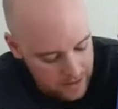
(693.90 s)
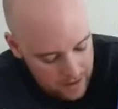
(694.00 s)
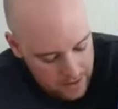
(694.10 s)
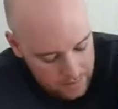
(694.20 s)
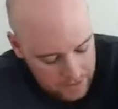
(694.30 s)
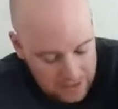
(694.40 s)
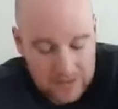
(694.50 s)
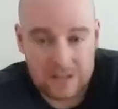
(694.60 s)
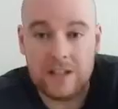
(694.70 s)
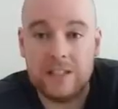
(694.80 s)
8.
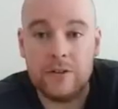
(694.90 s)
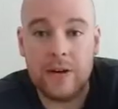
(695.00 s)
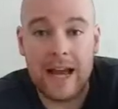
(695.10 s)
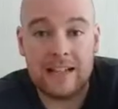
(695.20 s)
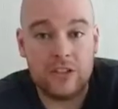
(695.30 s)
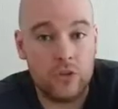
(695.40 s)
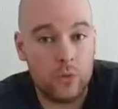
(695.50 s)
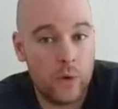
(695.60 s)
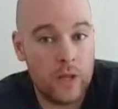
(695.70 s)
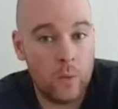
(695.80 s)
Because 33 has
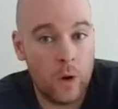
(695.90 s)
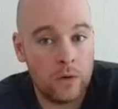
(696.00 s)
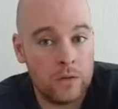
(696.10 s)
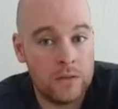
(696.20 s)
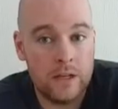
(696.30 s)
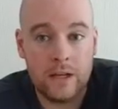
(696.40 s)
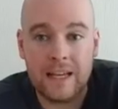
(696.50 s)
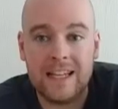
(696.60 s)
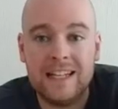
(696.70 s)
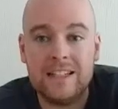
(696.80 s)
3 ones,
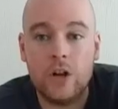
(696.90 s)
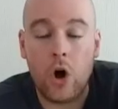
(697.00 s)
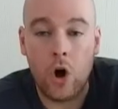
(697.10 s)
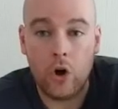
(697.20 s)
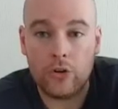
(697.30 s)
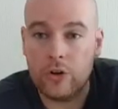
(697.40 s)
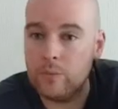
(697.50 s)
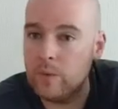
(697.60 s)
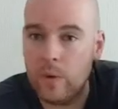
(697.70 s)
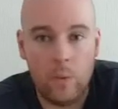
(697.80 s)
it is an odd
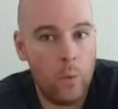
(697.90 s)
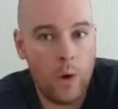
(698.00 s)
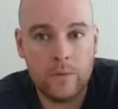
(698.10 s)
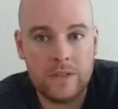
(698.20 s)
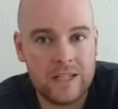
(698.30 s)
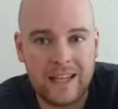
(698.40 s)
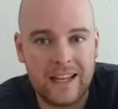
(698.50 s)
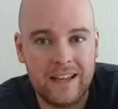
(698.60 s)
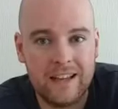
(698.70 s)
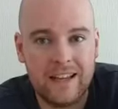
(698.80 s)
number. We won't
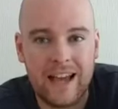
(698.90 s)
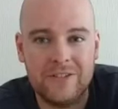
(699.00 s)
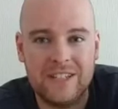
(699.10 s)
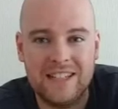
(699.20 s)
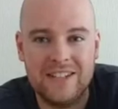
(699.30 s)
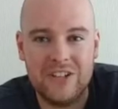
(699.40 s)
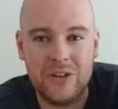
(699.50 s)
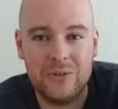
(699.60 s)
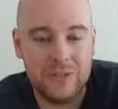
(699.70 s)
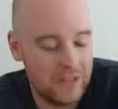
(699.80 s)
say it counting in
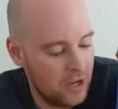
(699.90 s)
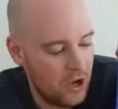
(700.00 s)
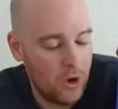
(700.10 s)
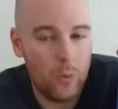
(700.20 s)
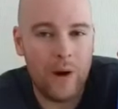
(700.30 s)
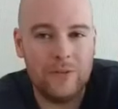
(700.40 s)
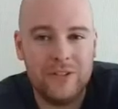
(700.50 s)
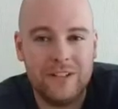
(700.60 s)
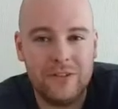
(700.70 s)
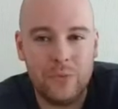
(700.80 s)
2s. Well
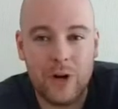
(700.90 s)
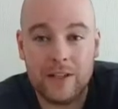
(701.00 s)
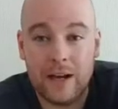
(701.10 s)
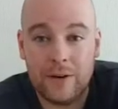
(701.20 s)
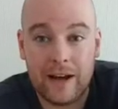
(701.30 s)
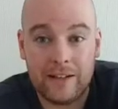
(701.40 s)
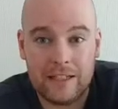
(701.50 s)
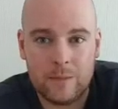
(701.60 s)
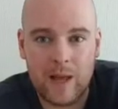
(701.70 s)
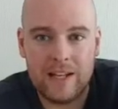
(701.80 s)
done if you worked that one out and
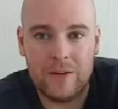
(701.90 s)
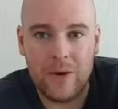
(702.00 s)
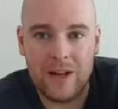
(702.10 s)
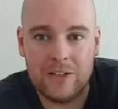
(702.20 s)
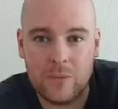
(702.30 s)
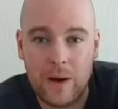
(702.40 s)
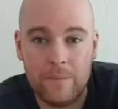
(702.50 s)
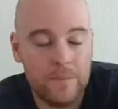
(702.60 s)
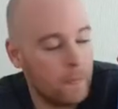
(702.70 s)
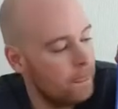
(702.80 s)
explained it well as
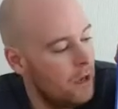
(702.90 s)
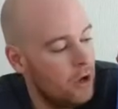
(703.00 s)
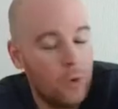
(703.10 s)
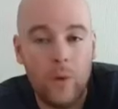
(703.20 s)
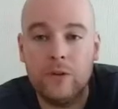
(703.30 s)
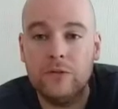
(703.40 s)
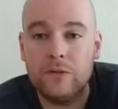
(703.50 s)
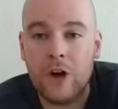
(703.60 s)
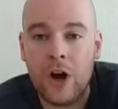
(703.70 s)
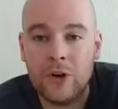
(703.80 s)
well. Well done for
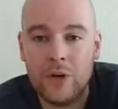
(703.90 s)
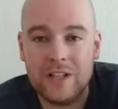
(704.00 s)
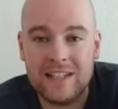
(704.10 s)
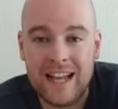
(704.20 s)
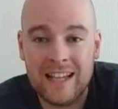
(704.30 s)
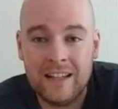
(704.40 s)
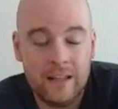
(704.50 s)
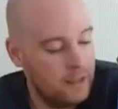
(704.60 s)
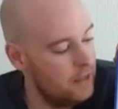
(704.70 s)
your hard work today.